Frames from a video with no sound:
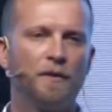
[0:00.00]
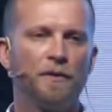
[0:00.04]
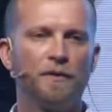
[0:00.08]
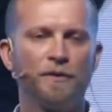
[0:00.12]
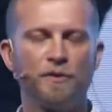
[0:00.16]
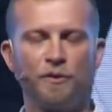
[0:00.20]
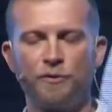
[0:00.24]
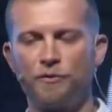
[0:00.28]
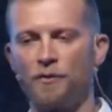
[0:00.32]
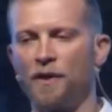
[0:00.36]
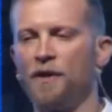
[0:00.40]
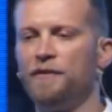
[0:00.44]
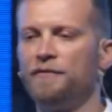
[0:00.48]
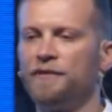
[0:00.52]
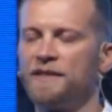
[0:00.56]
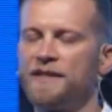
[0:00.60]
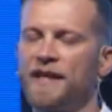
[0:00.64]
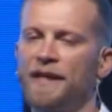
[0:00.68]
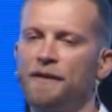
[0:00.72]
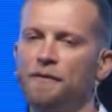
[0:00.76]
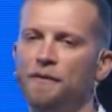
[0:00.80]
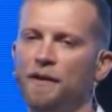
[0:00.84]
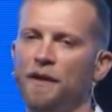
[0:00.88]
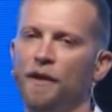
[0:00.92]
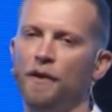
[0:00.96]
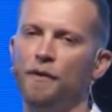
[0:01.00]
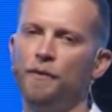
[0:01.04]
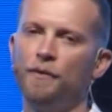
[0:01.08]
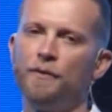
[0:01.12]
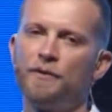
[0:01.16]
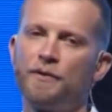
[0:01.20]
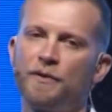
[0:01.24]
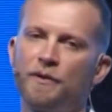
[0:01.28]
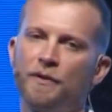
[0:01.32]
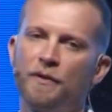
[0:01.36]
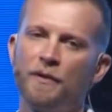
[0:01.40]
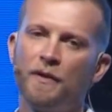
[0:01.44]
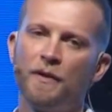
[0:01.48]
to drive a
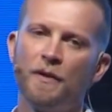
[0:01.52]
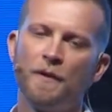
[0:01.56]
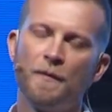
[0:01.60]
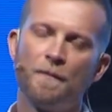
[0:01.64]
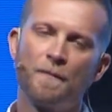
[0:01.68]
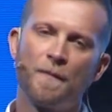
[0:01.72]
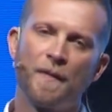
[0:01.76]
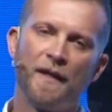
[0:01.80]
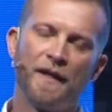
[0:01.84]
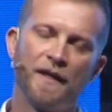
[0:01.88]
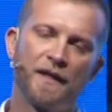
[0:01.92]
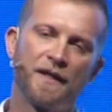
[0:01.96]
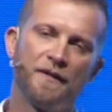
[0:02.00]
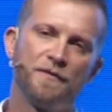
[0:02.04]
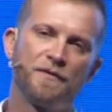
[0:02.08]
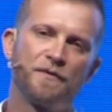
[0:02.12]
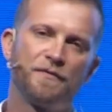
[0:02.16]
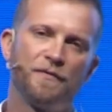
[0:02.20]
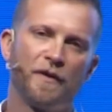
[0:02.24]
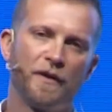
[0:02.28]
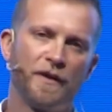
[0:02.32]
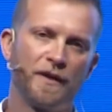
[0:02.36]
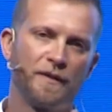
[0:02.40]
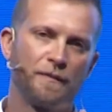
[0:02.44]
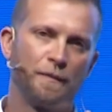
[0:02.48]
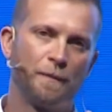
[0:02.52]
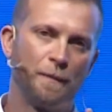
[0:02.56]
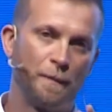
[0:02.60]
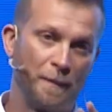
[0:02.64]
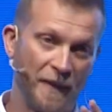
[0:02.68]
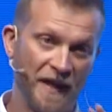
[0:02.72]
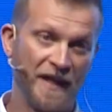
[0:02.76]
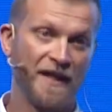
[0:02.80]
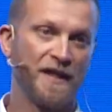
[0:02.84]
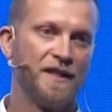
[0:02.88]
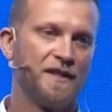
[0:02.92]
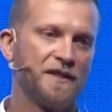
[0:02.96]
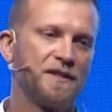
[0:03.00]
download. It gives very
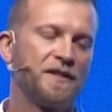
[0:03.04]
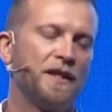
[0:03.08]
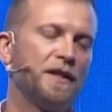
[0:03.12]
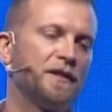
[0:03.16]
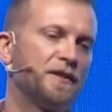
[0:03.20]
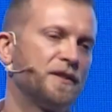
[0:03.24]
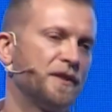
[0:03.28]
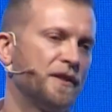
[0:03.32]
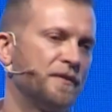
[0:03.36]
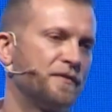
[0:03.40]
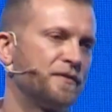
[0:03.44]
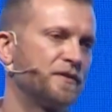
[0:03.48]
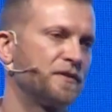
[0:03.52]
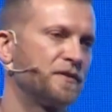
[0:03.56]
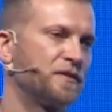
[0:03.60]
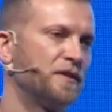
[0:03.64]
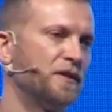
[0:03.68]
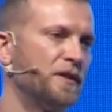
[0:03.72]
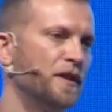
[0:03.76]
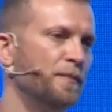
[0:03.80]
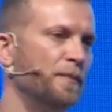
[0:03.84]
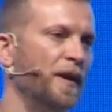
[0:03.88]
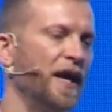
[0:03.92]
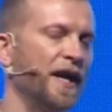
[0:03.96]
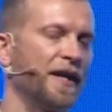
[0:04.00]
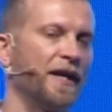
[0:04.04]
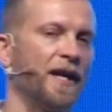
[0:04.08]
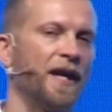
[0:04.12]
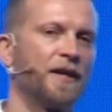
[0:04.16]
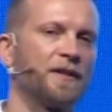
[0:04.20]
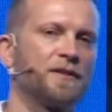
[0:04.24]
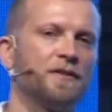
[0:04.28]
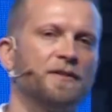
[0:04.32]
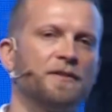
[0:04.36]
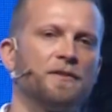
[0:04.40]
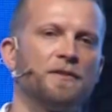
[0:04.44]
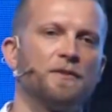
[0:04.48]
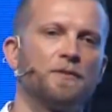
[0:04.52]
big incentives to the bad
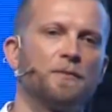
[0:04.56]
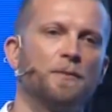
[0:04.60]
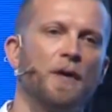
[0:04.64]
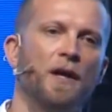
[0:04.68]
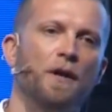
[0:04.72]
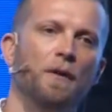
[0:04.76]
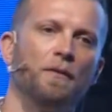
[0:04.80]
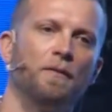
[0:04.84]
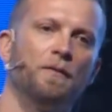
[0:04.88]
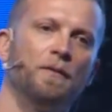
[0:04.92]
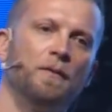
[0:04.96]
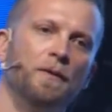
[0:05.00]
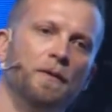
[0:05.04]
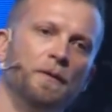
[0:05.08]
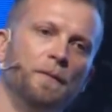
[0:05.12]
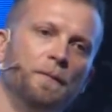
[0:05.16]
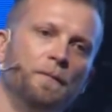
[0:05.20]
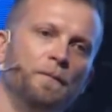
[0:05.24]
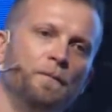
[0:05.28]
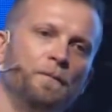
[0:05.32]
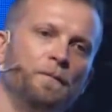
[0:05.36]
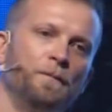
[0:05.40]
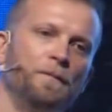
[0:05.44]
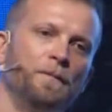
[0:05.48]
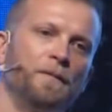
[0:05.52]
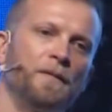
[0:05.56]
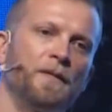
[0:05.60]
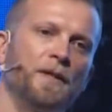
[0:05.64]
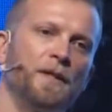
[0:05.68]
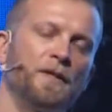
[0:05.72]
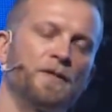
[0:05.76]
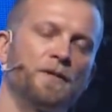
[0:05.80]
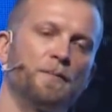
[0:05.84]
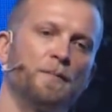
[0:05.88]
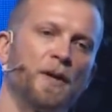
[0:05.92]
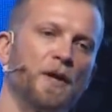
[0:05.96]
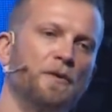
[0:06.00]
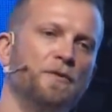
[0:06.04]
actors as well.
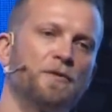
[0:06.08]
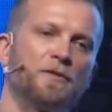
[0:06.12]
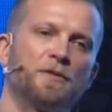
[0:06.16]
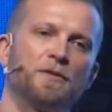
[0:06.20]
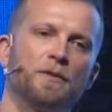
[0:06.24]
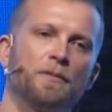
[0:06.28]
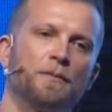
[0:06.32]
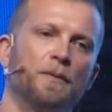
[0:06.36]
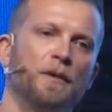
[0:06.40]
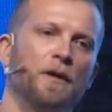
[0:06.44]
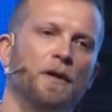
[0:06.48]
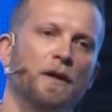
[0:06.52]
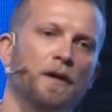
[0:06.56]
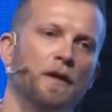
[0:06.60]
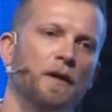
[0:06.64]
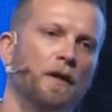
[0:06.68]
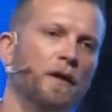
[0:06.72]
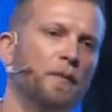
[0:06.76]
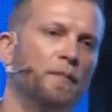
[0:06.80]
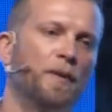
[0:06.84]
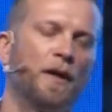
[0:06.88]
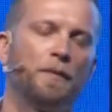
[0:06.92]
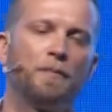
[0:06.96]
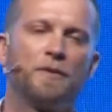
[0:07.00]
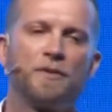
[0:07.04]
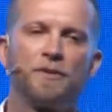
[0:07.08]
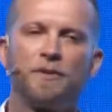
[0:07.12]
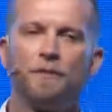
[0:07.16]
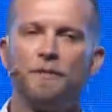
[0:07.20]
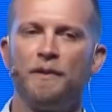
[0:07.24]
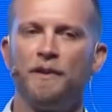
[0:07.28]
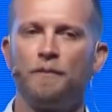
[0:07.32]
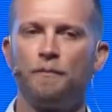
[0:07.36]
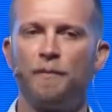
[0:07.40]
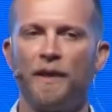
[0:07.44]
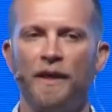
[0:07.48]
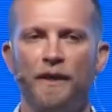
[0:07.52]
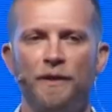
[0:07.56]
As opposed to a publisher
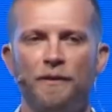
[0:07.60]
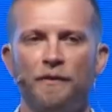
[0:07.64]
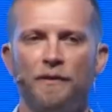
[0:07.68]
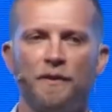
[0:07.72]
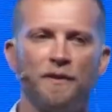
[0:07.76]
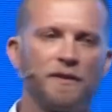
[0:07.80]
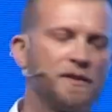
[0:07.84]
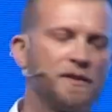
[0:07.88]
being paid on a